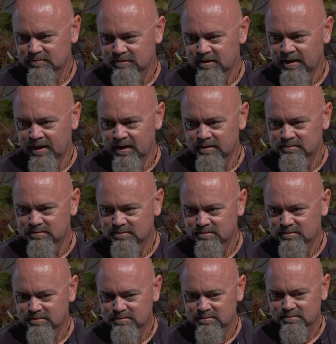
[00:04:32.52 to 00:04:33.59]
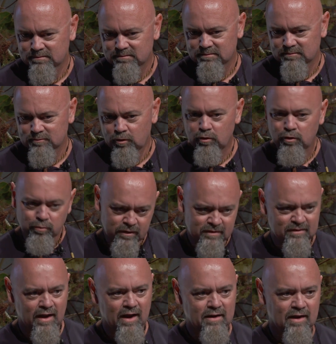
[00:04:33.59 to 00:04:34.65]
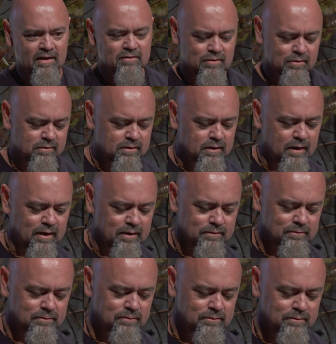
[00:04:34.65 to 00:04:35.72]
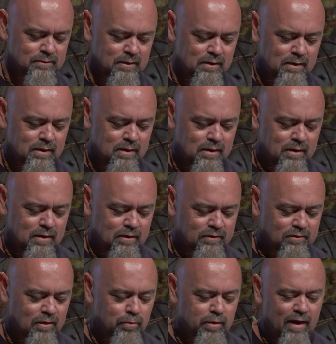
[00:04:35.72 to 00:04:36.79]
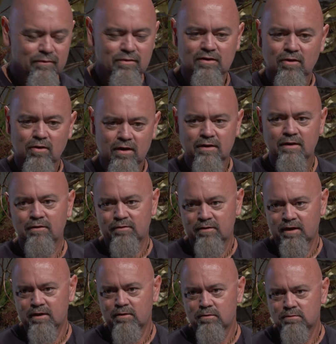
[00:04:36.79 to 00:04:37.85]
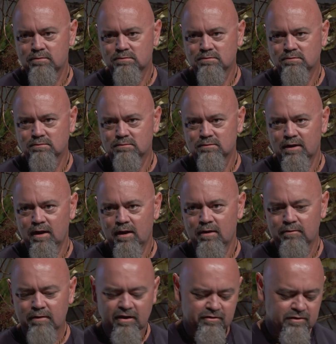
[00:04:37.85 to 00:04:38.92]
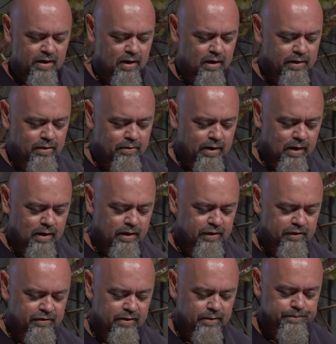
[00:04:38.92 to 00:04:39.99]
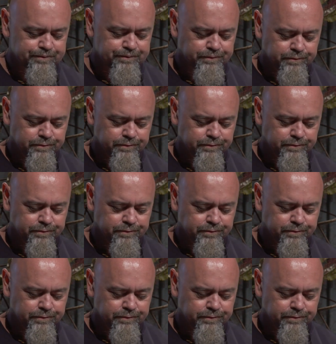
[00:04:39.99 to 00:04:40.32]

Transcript: today? Who do we stand next to today? So we have this idea of legal, you know, rationality around leadership.